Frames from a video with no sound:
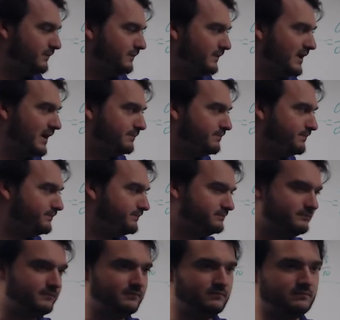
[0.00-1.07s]
a
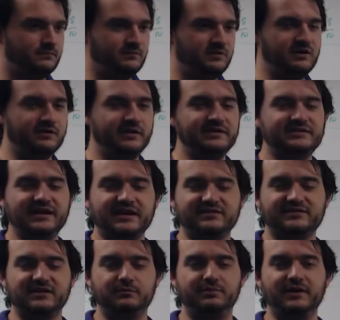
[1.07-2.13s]
urine test
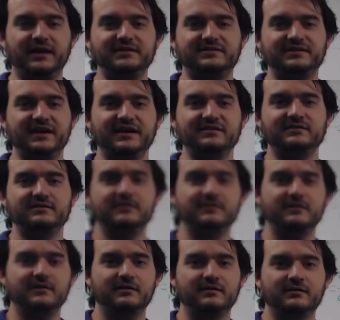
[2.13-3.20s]
and a blood test,
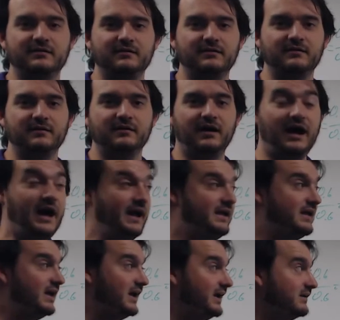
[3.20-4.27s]
I
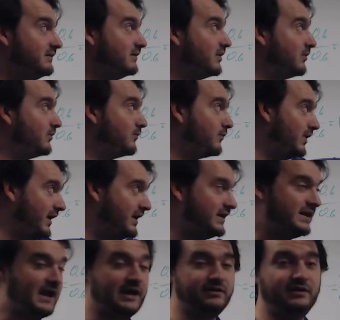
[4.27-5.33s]
can run and
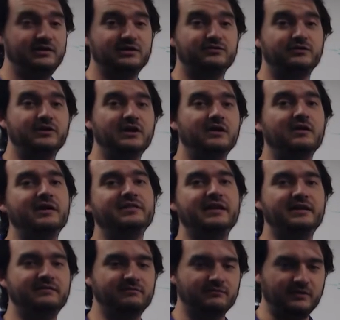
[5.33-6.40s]
calculate this for urine,
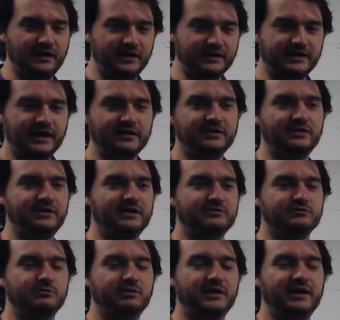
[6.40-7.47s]
then run and calculate it for
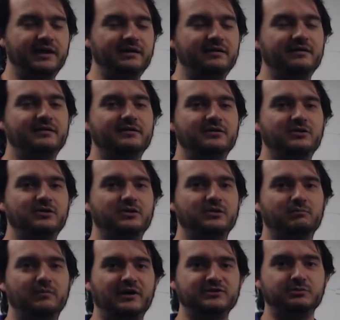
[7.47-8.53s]
blood,
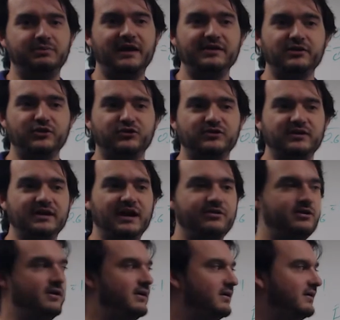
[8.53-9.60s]
multiply those
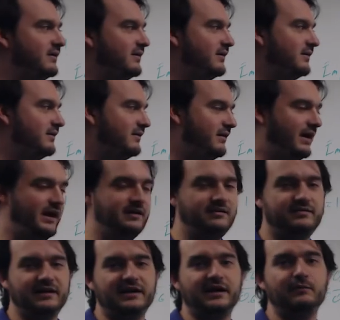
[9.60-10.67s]
together, and
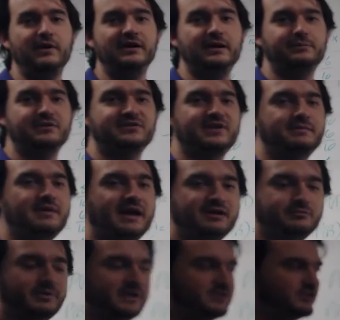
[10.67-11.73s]
then I wind up with the same kind of
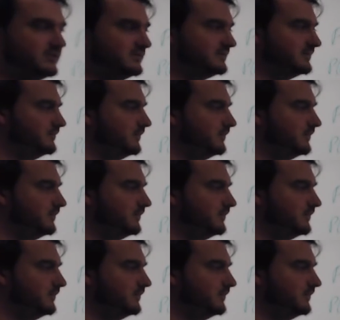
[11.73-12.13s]
predictions.